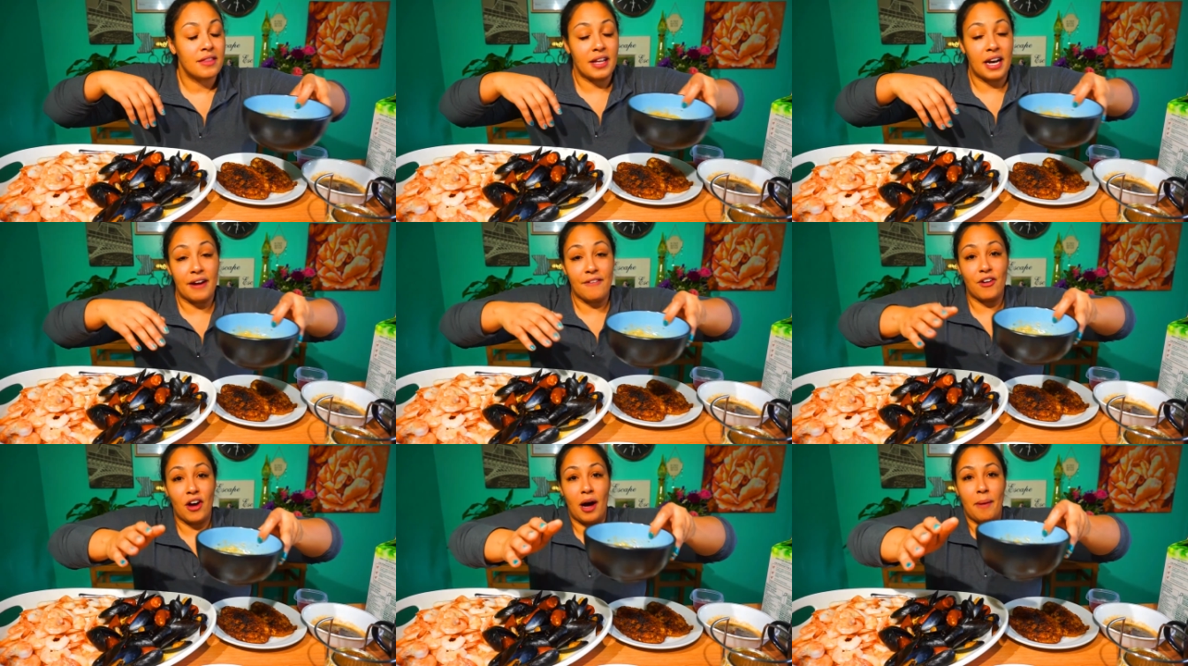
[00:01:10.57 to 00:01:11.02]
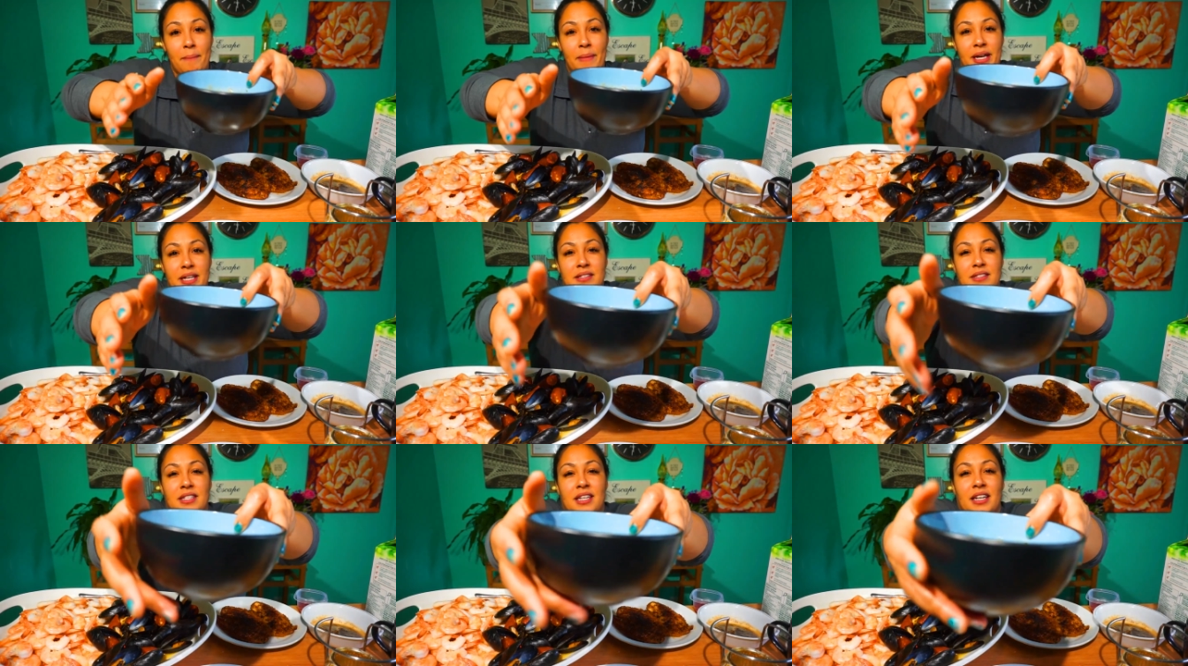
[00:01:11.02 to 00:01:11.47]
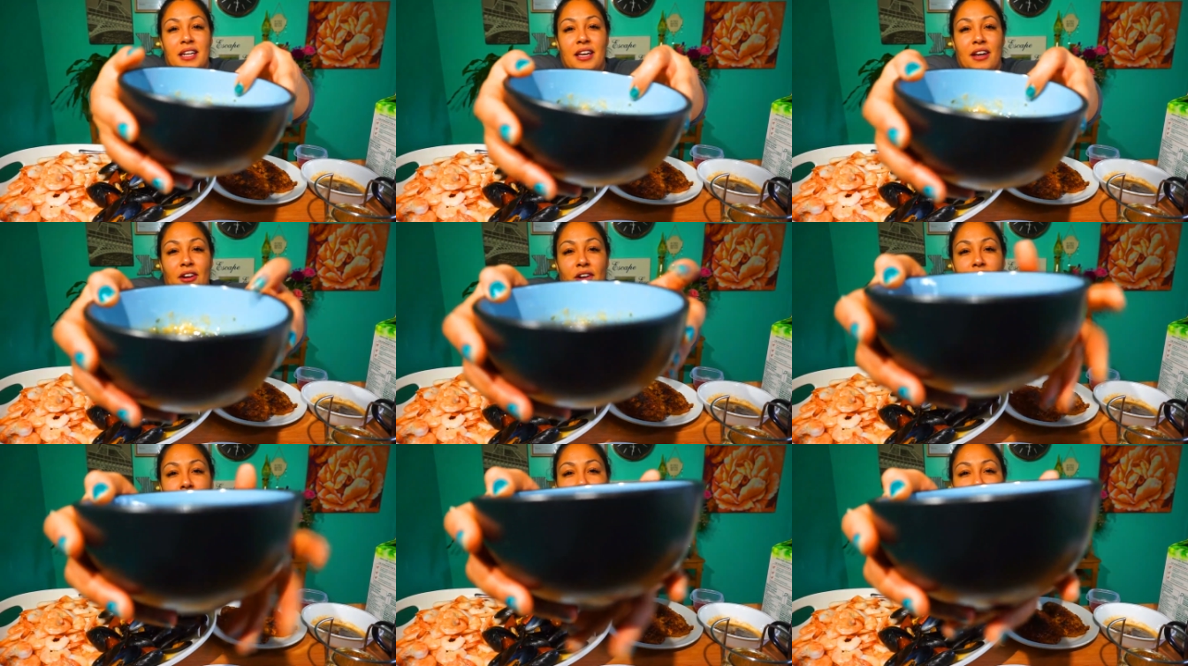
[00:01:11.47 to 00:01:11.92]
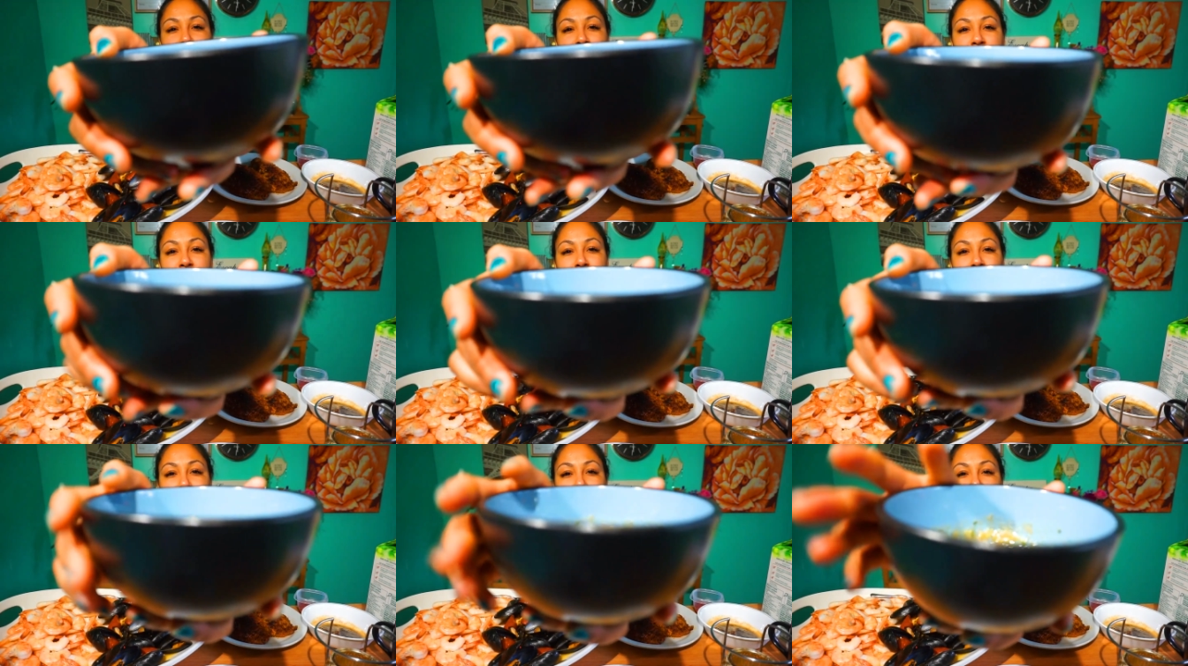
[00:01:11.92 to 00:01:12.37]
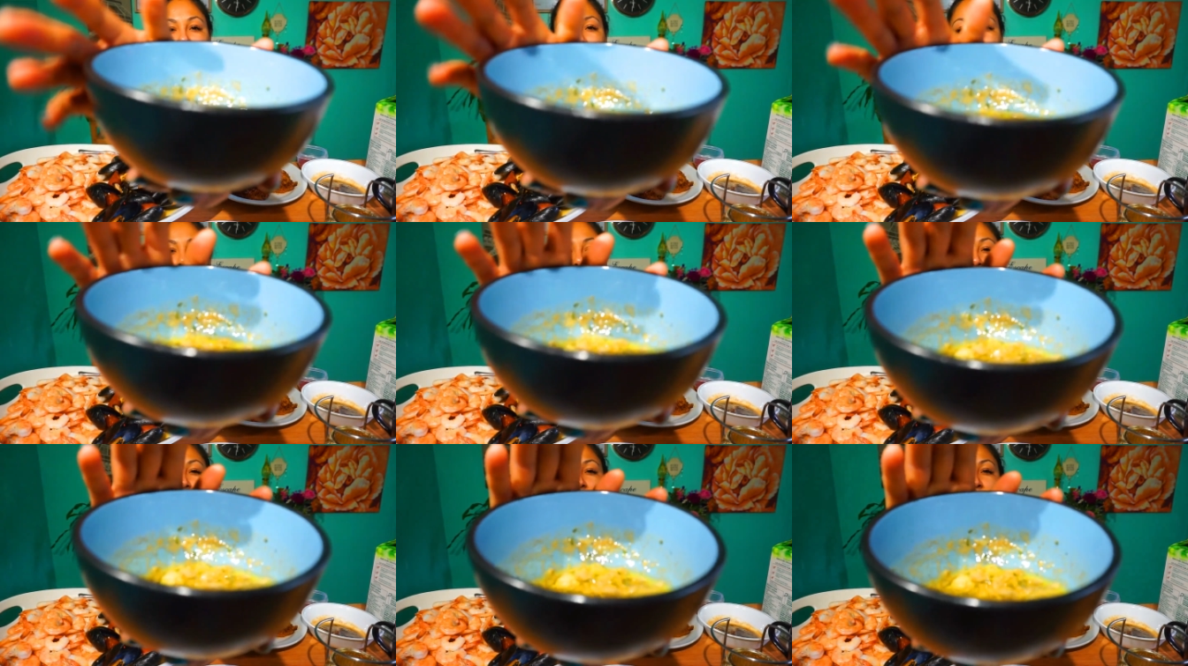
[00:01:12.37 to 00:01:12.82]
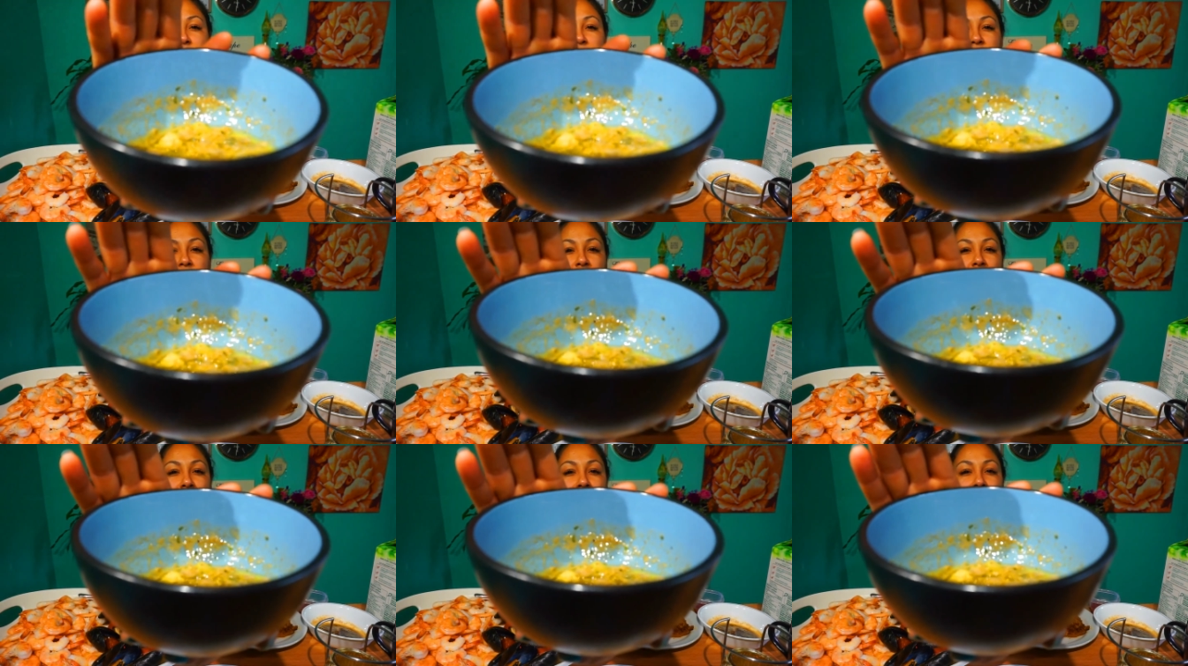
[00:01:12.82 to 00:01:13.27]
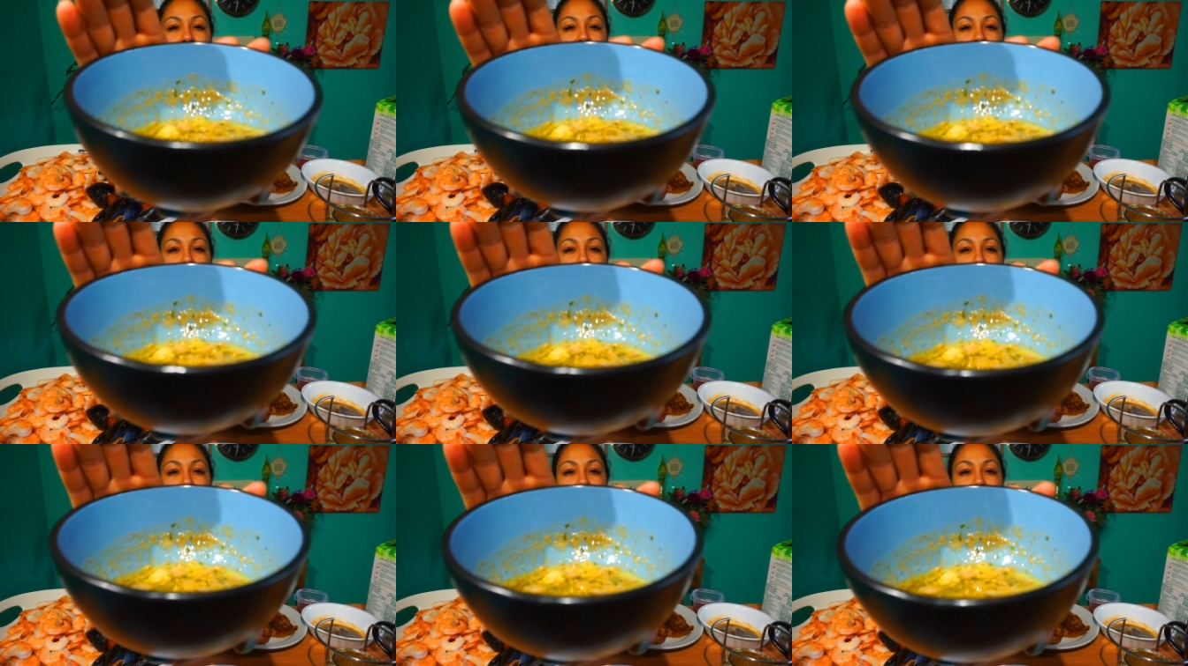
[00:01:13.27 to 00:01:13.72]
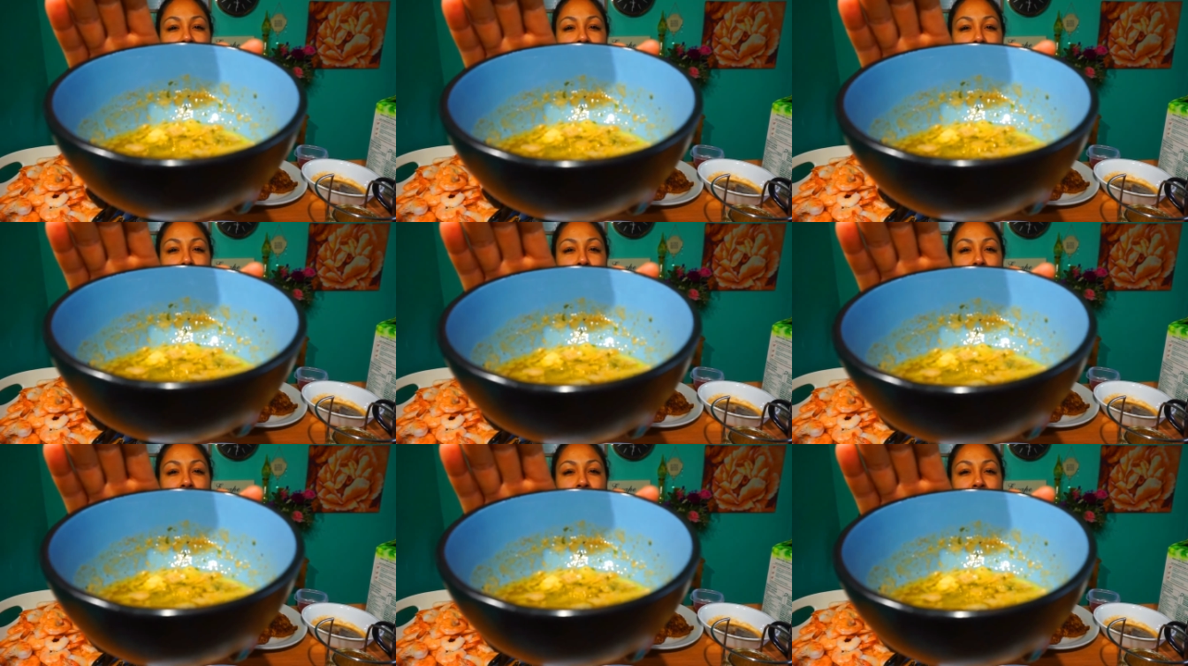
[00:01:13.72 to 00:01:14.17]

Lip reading: I've got mixed in here that I made up.